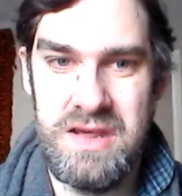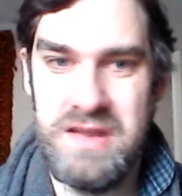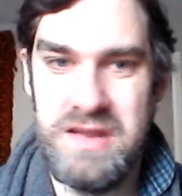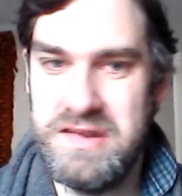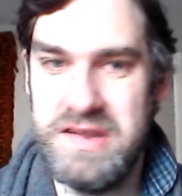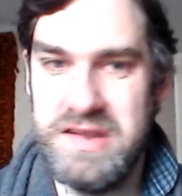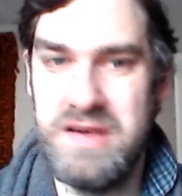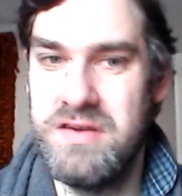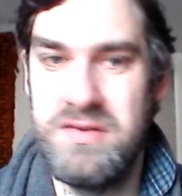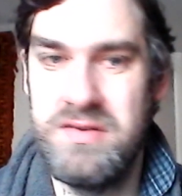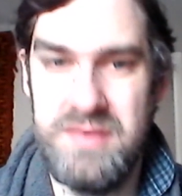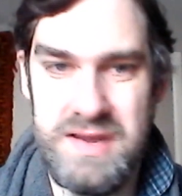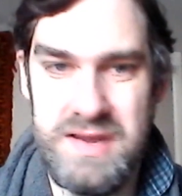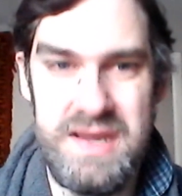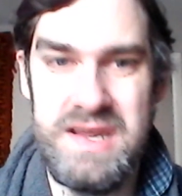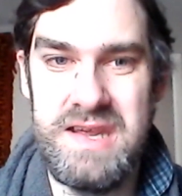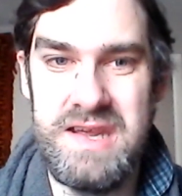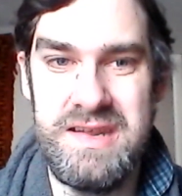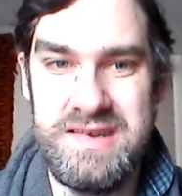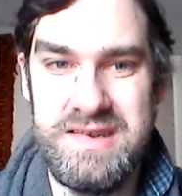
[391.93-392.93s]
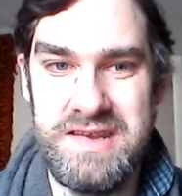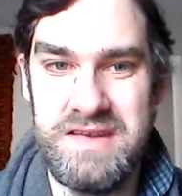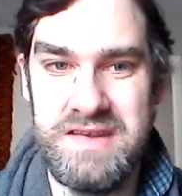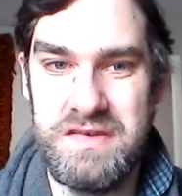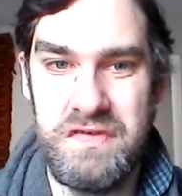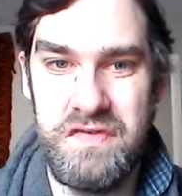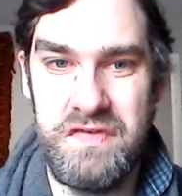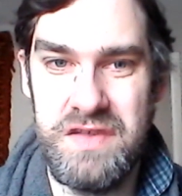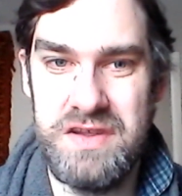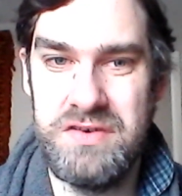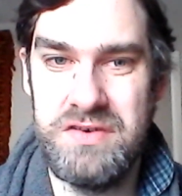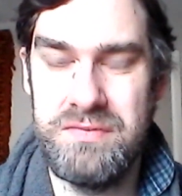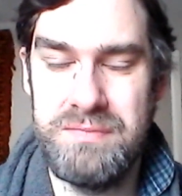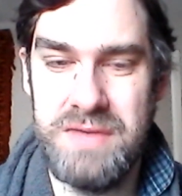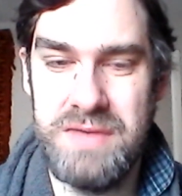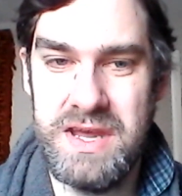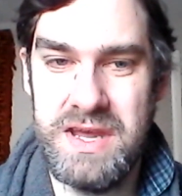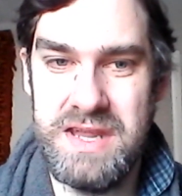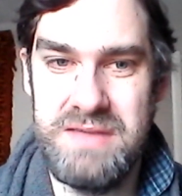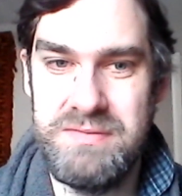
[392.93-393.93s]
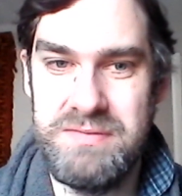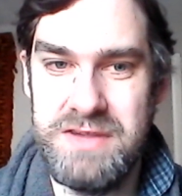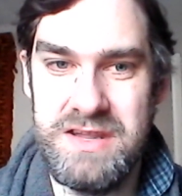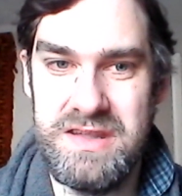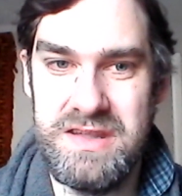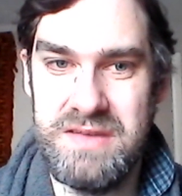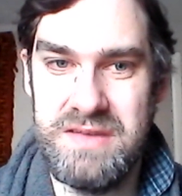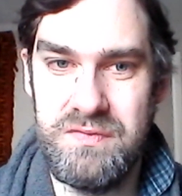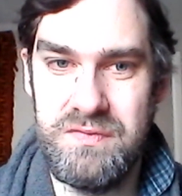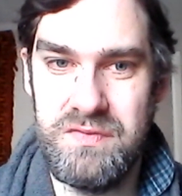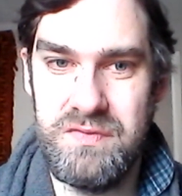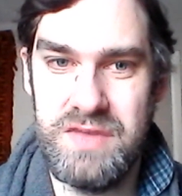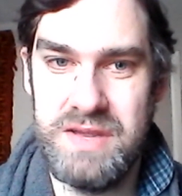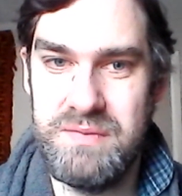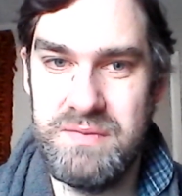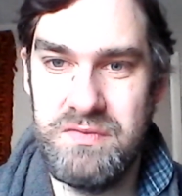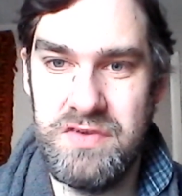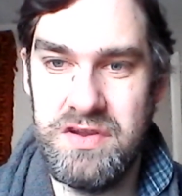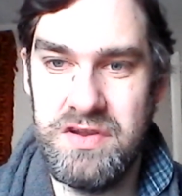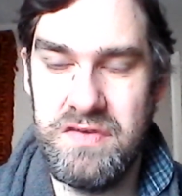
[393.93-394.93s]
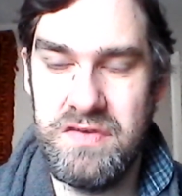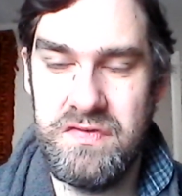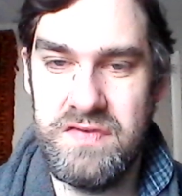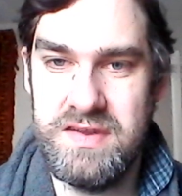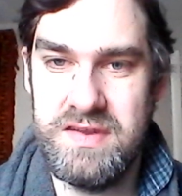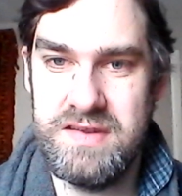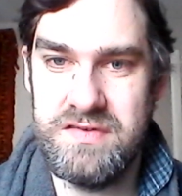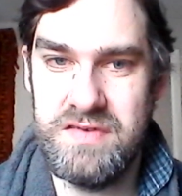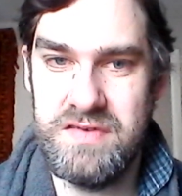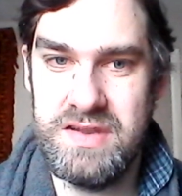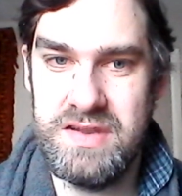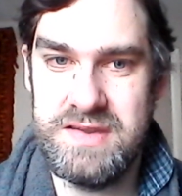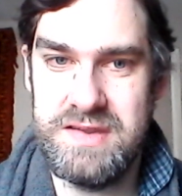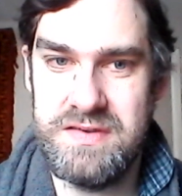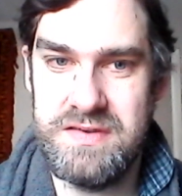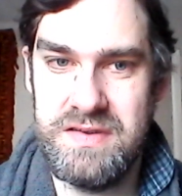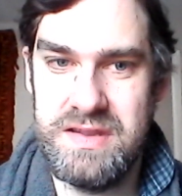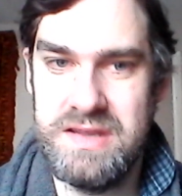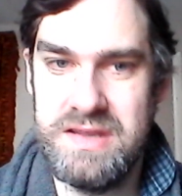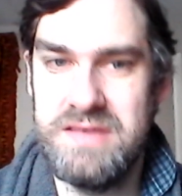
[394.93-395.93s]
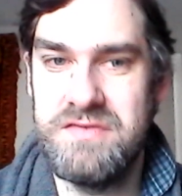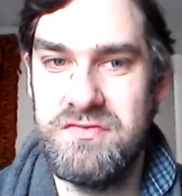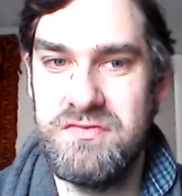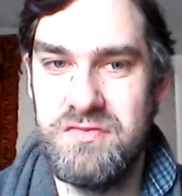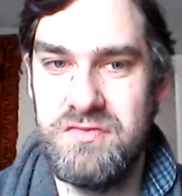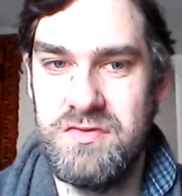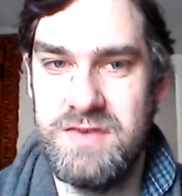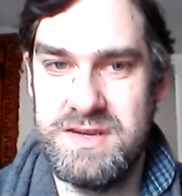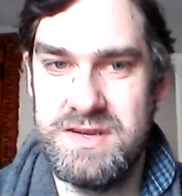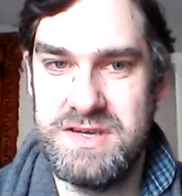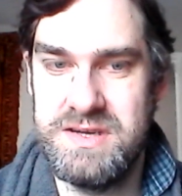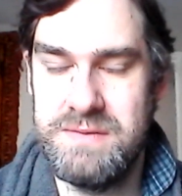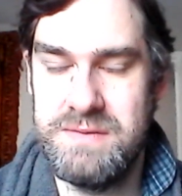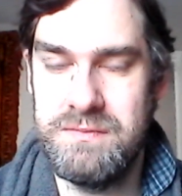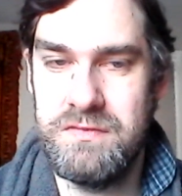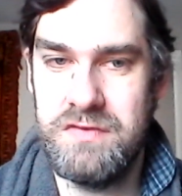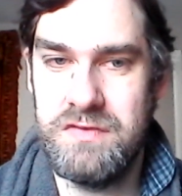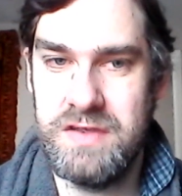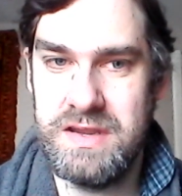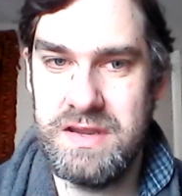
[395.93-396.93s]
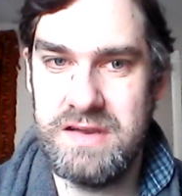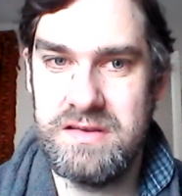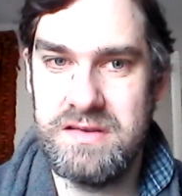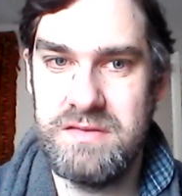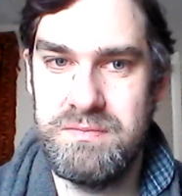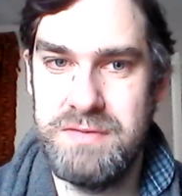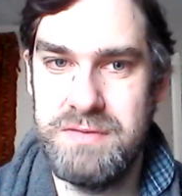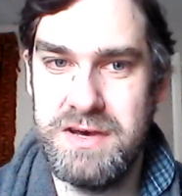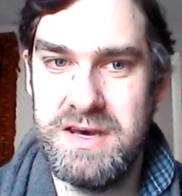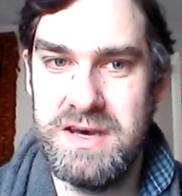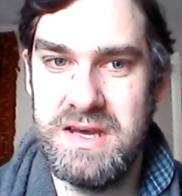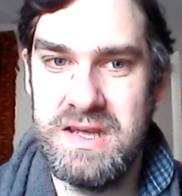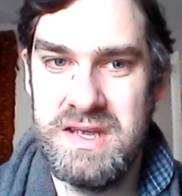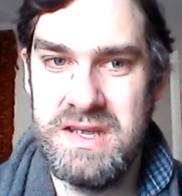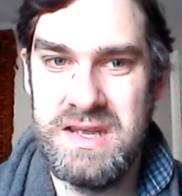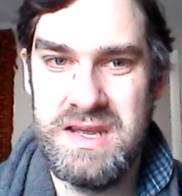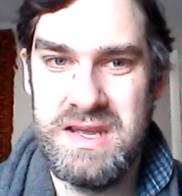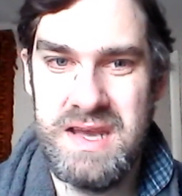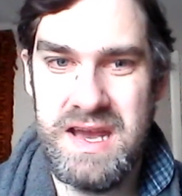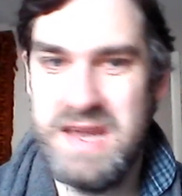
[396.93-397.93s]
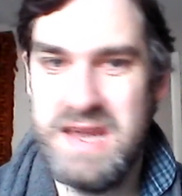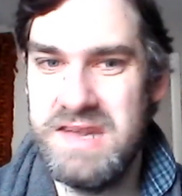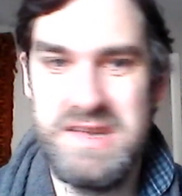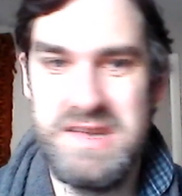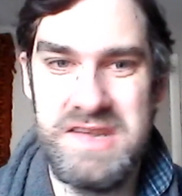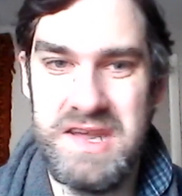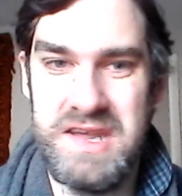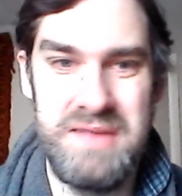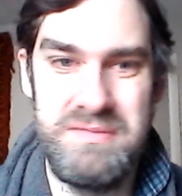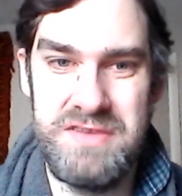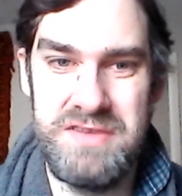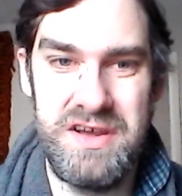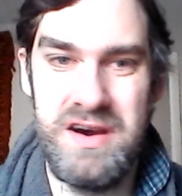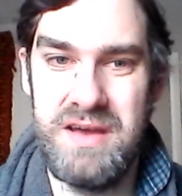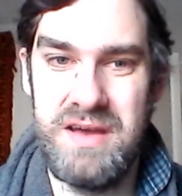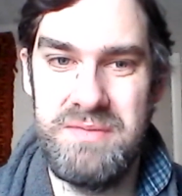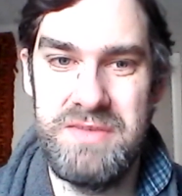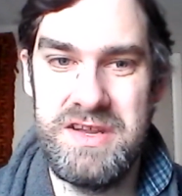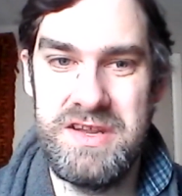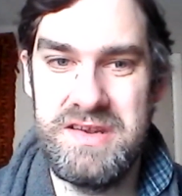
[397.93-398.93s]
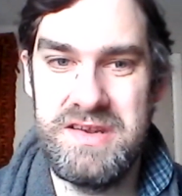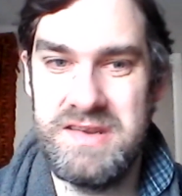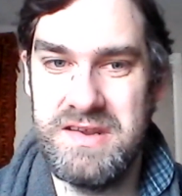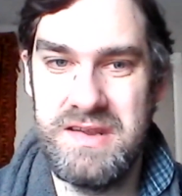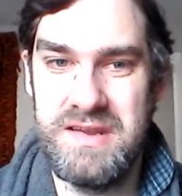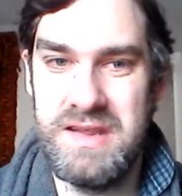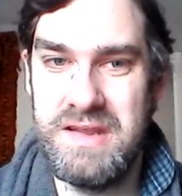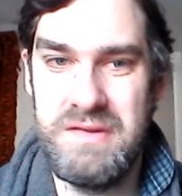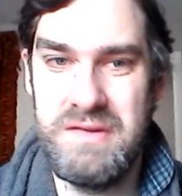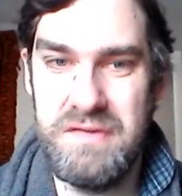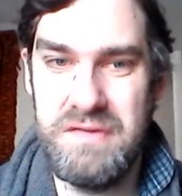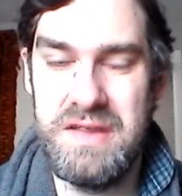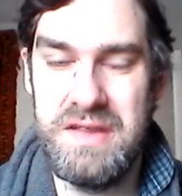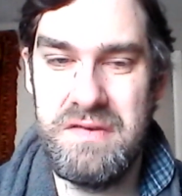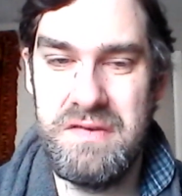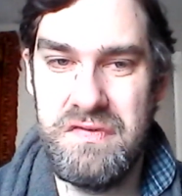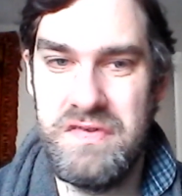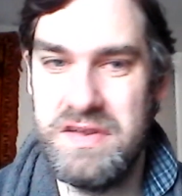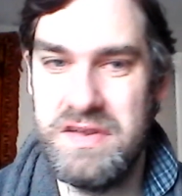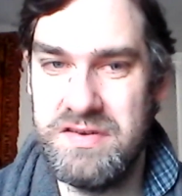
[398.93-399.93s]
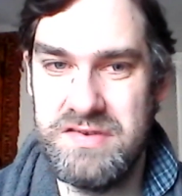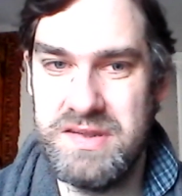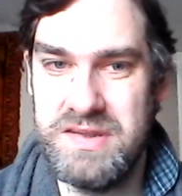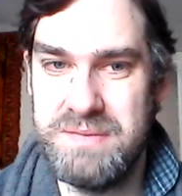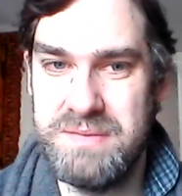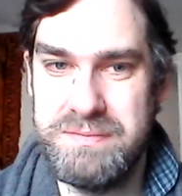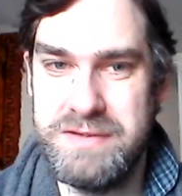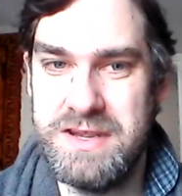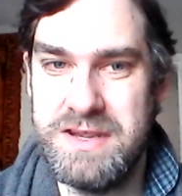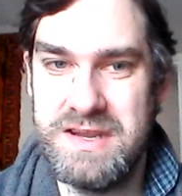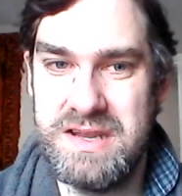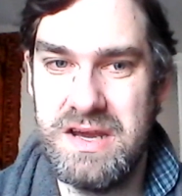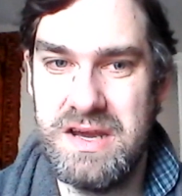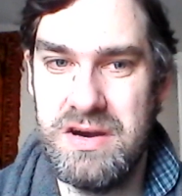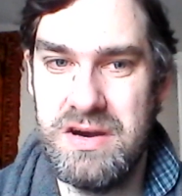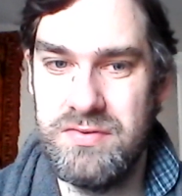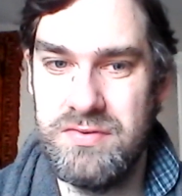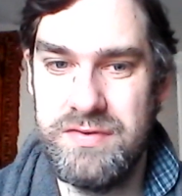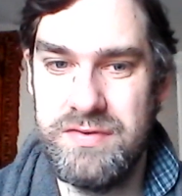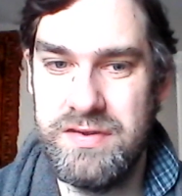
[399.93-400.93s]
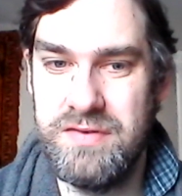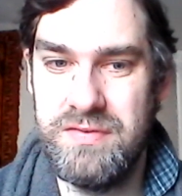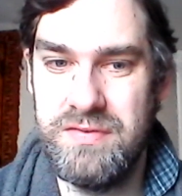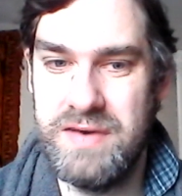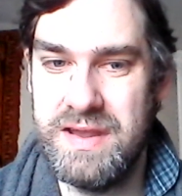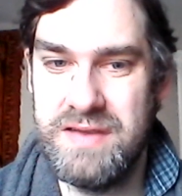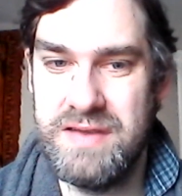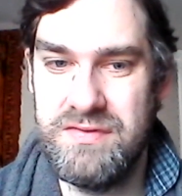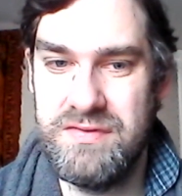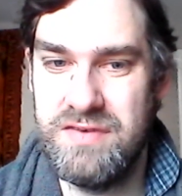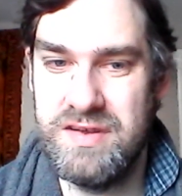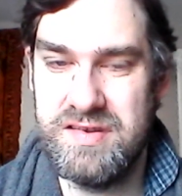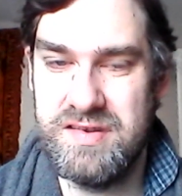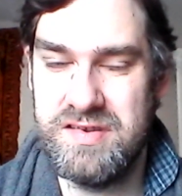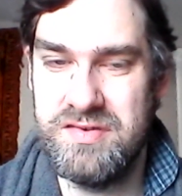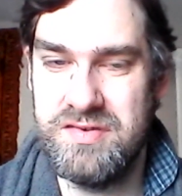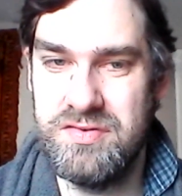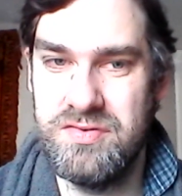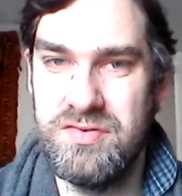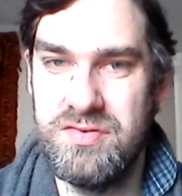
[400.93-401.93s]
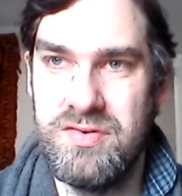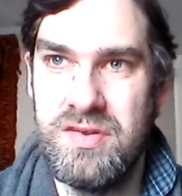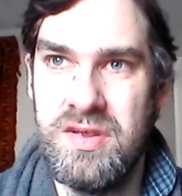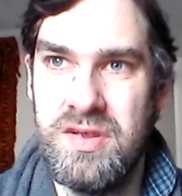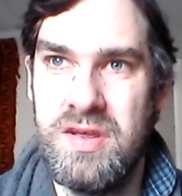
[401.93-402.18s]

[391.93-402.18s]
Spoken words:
So it does feel maybe then Ruth is rushing things, but at the same time it feels a bit cold the way Russell,